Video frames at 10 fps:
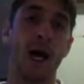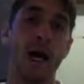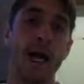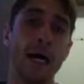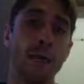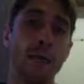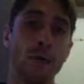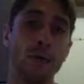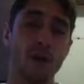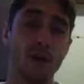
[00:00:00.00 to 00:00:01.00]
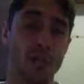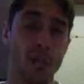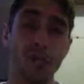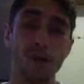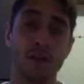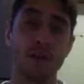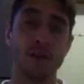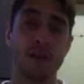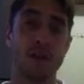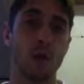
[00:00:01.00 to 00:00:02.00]
and we've done a lot of different
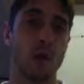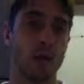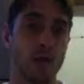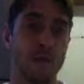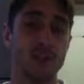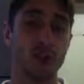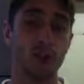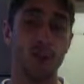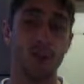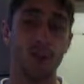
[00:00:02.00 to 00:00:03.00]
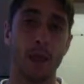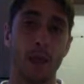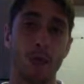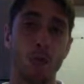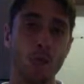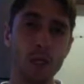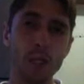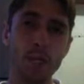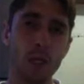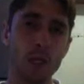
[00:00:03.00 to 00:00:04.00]
stuff online. So really
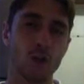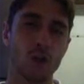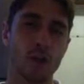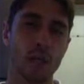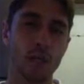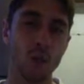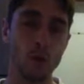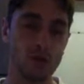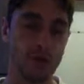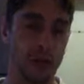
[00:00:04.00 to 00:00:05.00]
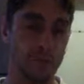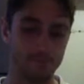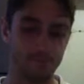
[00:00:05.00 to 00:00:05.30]
make sure to make use of that.